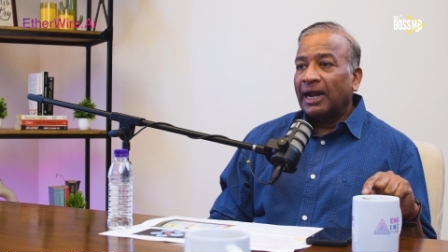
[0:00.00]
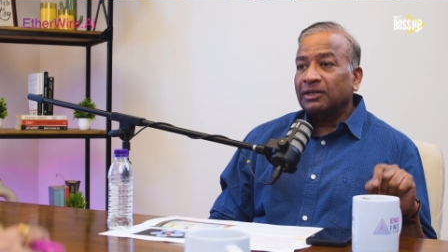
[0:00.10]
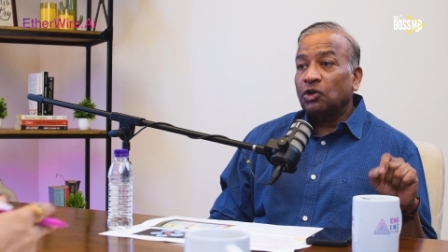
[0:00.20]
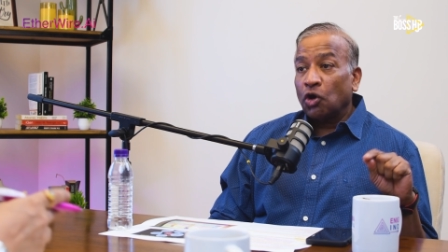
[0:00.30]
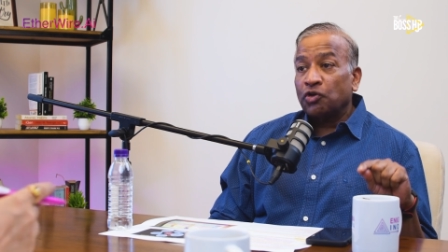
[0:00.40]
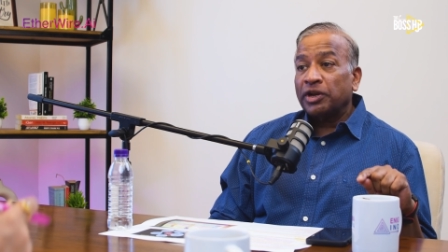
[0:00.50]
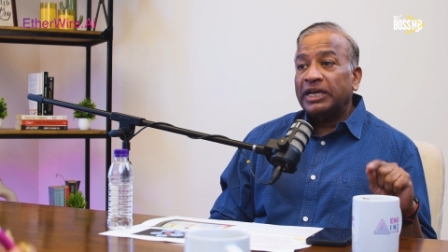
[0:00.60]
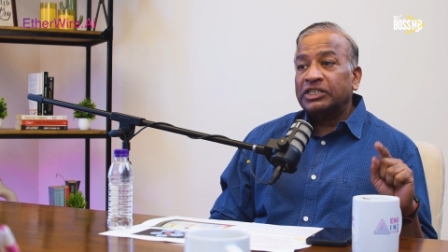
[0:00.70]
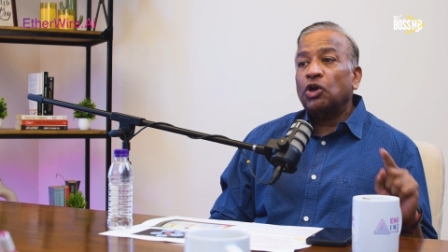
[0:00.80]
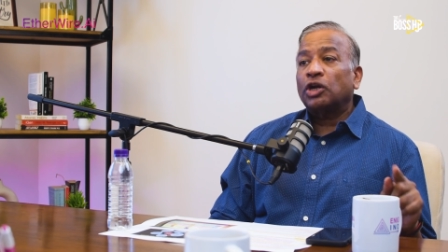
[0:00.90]
that yes,
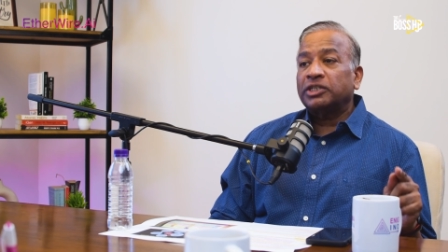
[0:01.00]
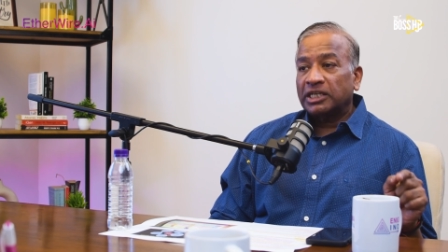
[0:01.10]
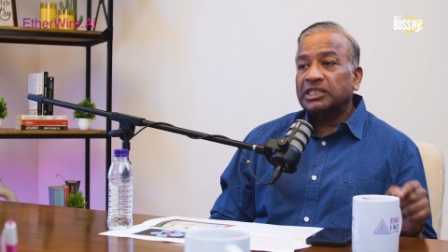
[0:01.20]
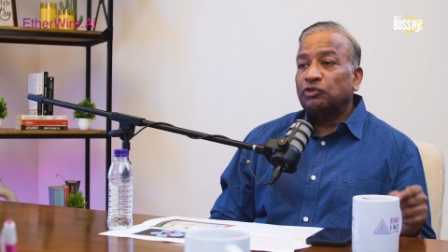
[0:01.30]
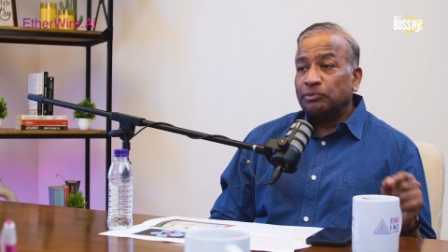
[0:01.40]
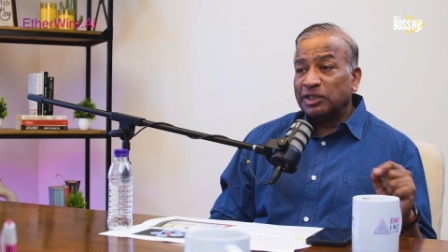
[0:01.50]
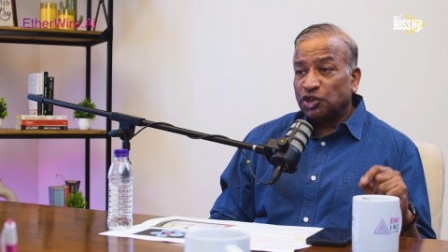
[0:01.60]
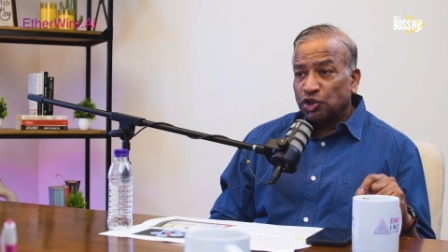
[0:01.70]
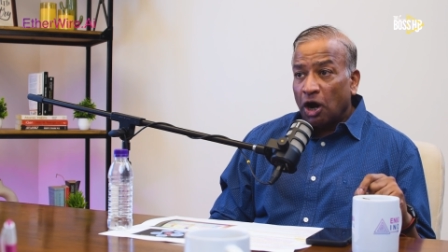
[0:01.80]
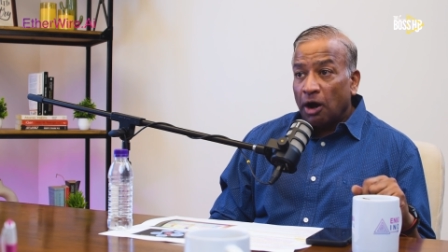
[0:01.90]
laundry is not just a
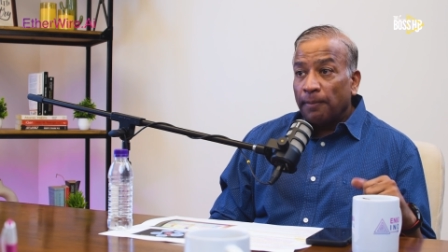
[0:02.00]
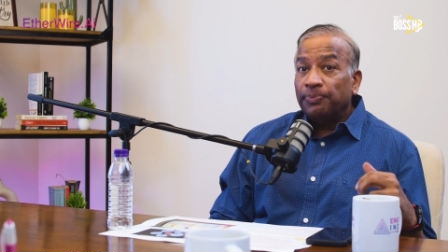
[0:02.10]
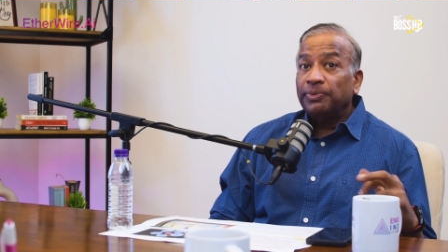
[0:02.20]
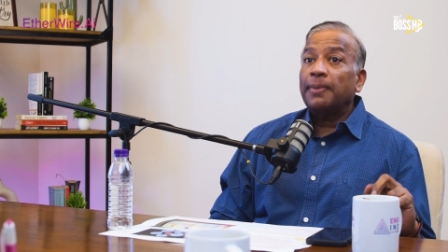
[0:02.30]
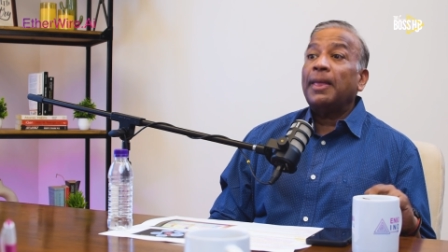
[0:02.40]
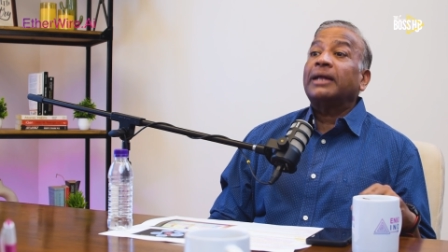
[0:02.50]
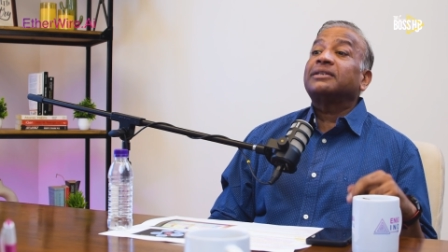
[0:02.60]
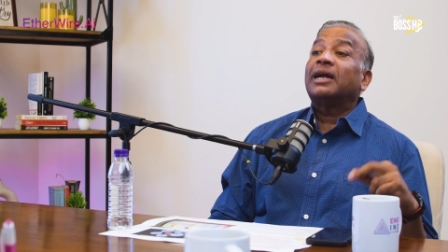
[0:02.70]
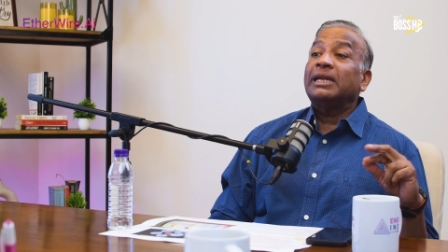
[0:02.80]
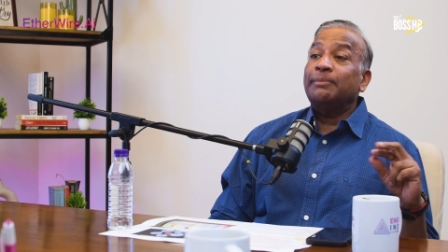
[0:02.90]
woman's job, right. and
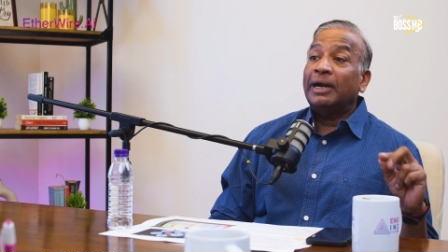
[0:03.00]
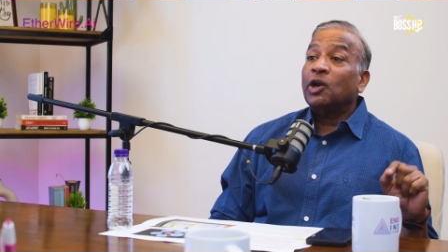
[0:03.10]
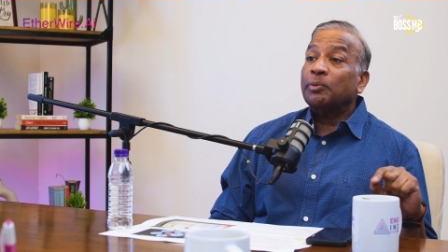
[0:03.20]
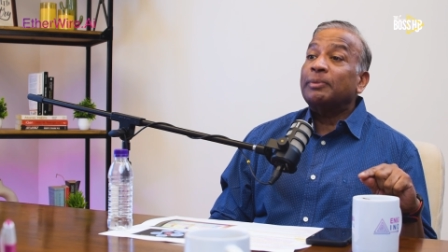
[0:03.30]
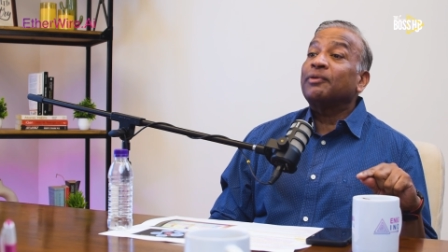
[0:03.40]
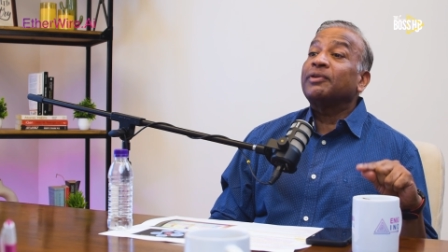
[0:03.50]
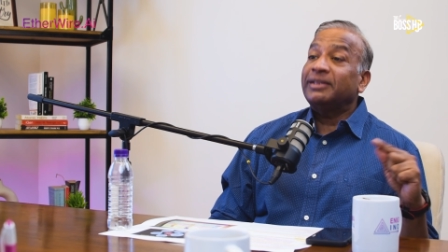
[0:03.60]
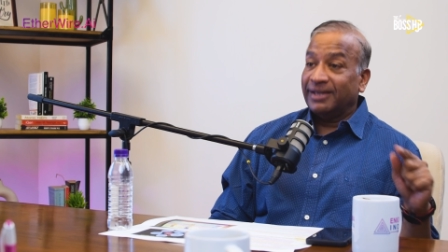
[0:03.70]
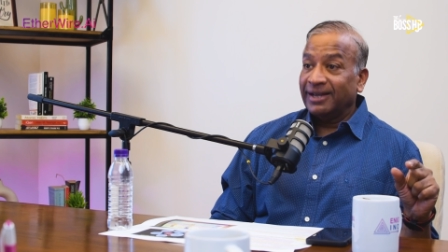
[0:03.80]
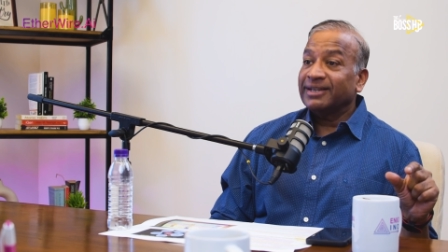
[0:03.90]
that's how made a lot of people
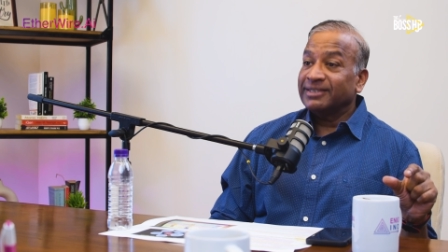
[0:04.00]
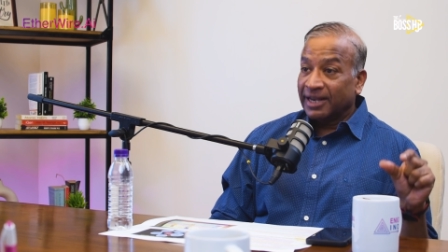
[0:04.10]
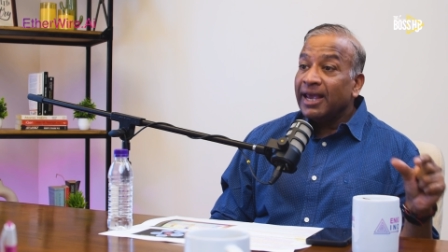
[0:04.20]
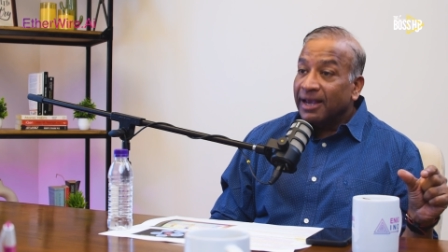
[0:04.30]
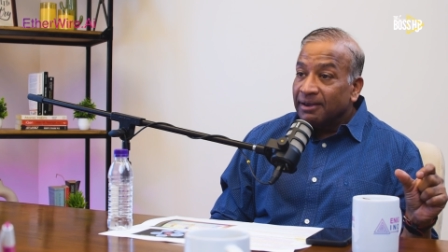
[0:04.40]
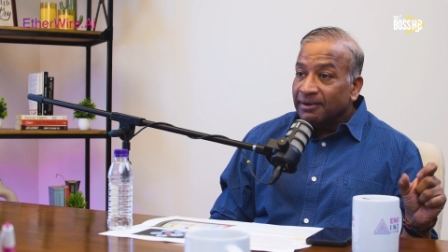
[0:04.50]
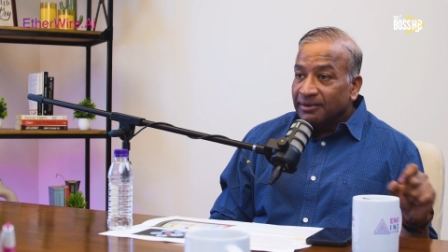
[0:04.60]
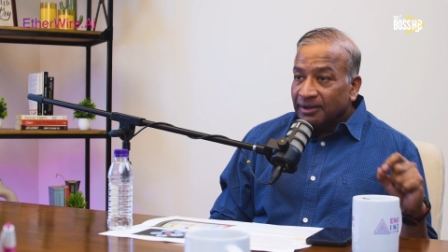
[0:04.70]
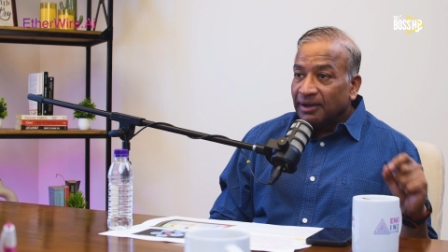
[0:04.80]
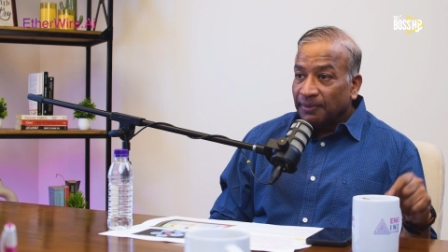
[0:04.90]
rethink and say, hey,
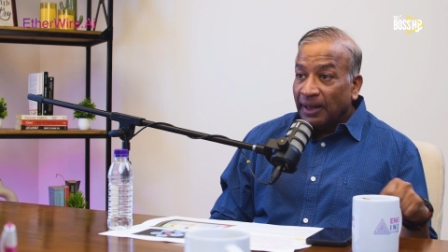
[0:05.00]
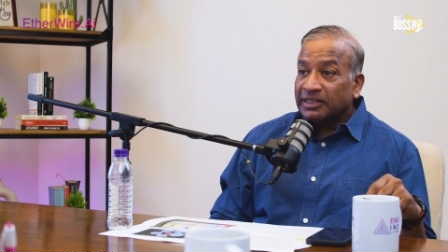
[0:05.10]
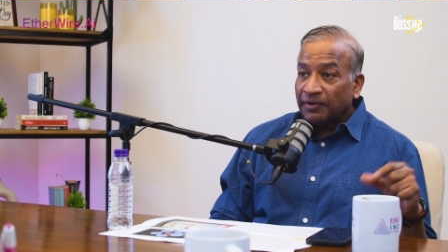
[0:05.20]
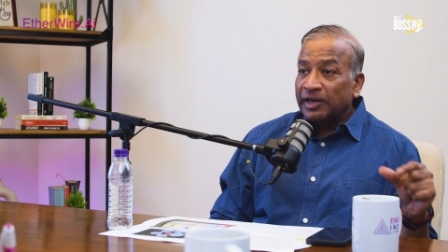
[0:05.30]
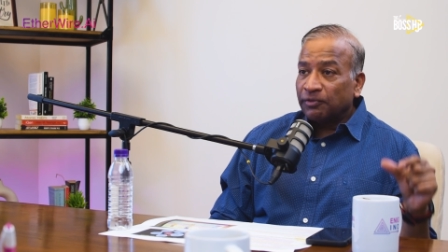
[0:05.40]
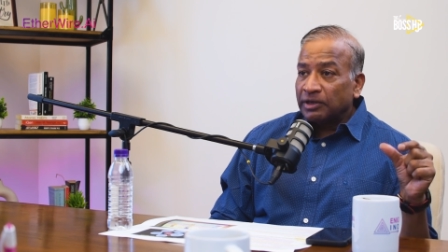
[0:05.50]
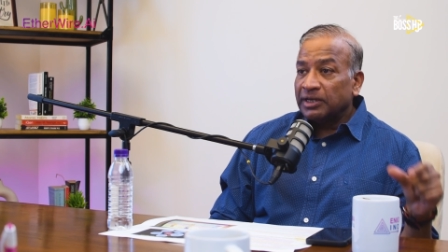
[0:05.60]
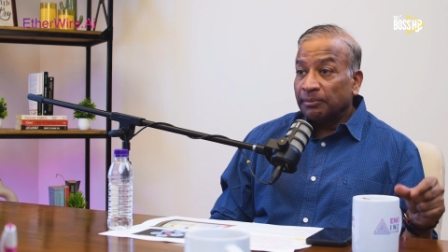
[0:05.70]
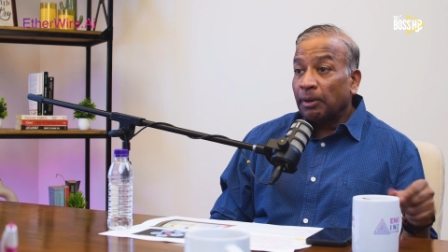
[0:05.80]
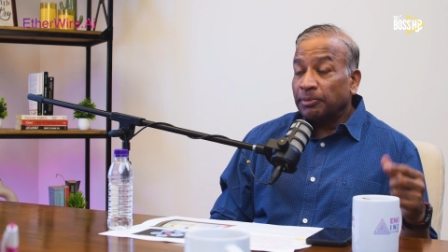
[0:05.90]
uh, mm. that's a very
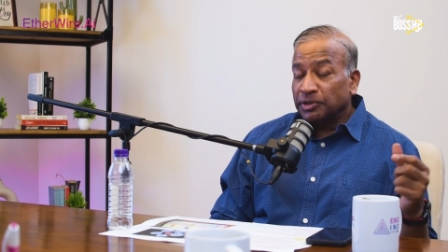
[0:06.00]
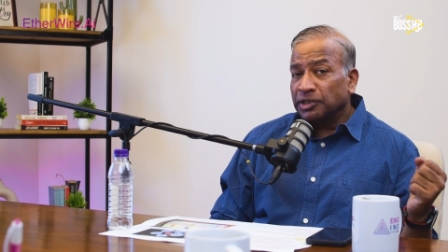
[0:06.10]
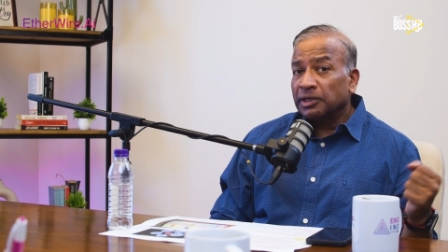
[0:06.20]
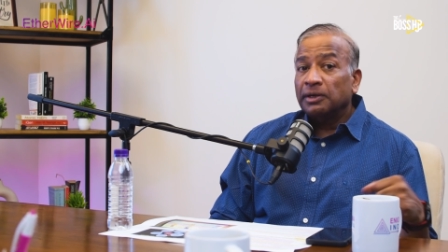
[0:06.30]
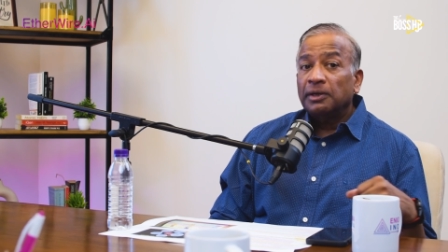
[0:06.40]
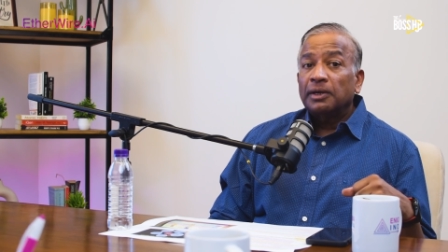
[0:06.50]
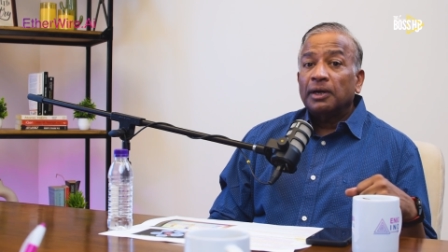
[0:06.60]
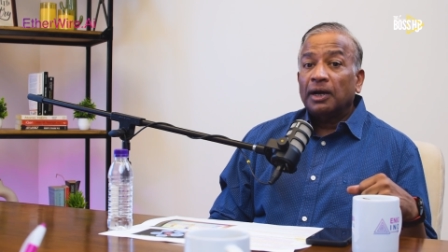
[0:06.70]
interesting proposition. Right.